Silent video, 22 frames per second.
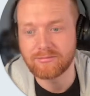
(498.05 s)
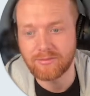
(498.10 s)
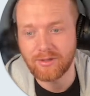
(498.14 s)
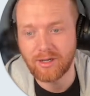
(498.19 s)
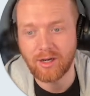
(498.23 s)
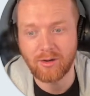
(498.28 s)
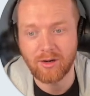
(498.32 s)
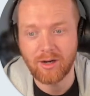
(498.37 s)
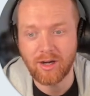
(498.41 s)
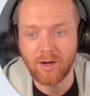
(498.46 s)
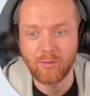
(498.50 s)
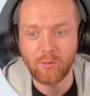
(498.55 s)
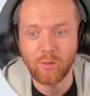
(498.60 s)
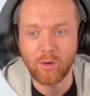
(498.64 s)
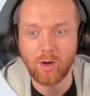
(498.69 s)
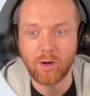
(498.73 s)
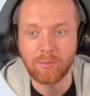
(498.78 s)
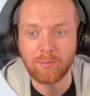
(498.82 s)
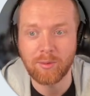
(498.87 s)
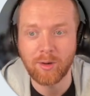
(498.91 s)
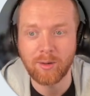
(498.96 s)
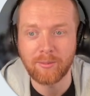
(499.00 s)
a
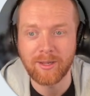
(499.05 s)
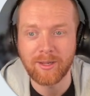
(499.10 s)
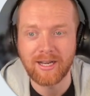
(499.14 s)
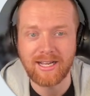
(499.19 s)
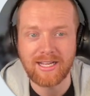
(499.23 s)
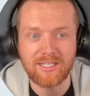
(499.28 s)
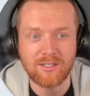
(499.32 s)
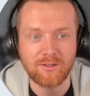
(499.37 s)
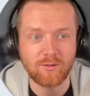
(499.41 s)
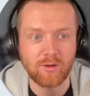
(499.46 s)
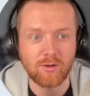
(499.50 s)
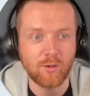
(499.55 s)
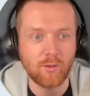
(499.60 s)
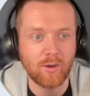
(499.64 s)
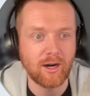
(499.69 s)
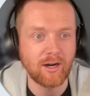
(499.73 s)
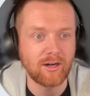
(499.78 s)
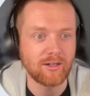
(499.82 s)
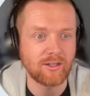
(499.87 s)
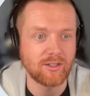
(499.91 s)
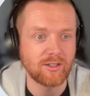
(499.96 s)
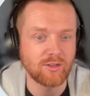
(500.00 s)
work permit as a
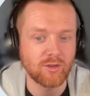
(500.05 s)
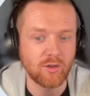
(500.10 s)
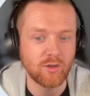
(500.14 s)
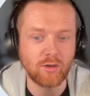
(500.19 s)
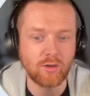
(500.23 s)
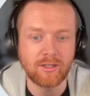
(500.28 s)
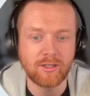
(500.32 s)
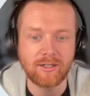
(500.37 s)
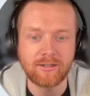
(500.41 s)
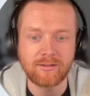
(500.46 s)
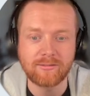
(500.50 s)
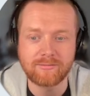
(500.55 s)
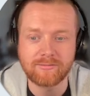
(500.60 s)
required control here.